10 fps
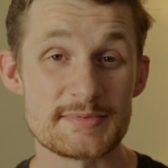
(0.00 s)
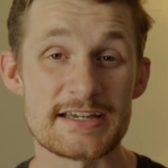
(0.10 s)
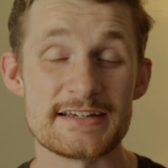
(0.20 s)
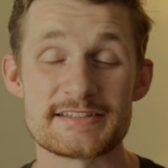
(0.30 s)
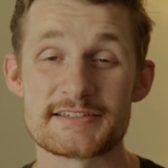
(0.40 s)

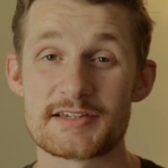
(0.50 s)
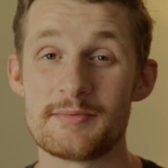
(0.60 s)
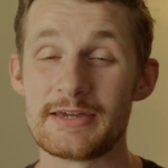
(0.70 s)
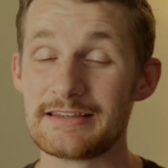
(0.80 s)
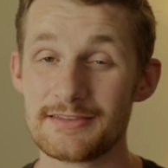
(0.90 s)
science has
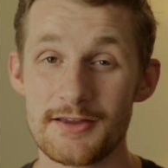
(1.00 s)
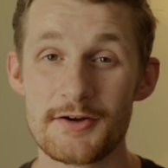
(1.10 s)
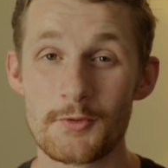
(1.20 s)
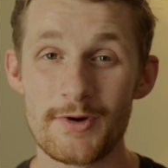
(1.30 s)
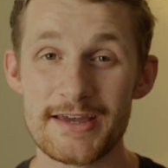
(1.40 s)
come a
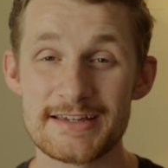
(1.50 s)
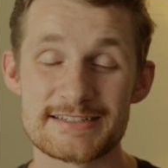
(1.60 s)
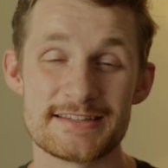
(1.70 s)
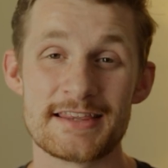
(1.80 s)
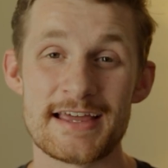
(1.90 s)
long
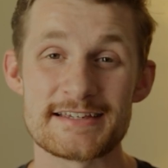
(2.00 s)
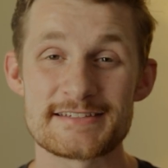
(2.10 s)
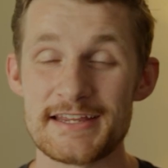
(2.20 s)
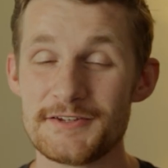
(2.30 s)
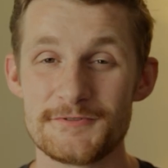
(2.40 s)
ways in the
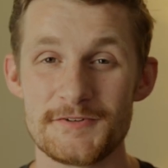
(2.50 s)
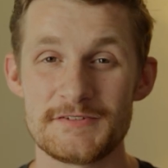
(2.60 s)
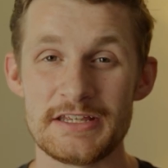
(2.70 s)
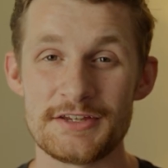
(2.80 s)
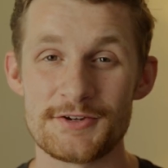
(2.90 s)
last 10 to
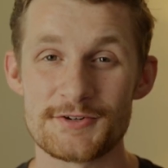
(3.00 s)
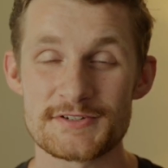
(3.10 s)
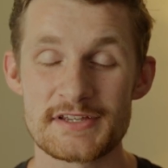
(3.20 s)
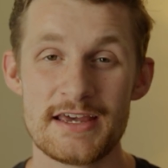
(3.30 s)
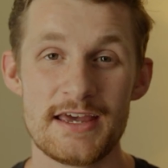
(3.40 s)
15
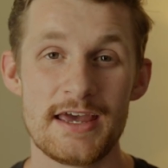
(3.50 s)
years,